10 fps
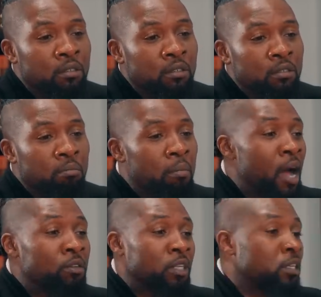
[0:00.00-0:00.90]
Mm.
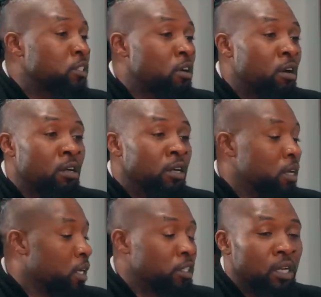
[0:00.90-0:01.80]
Biotin is all
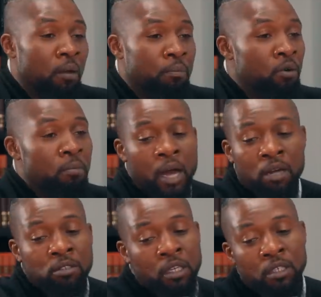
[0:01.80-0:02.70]
in shampoo.
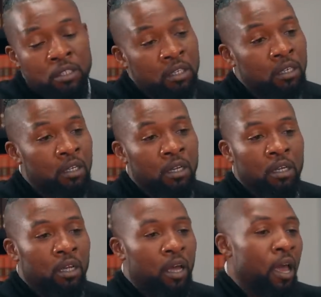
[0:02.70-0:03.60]
Biotin is in
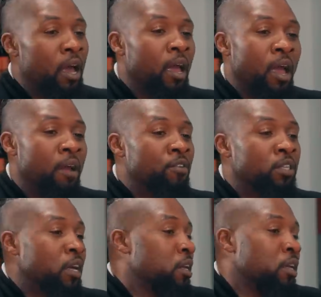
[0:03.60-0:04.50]

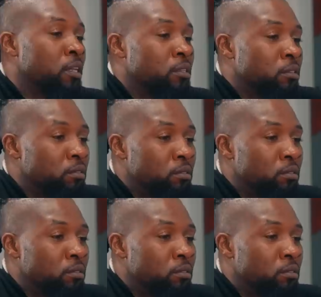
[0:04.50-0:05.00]
everything that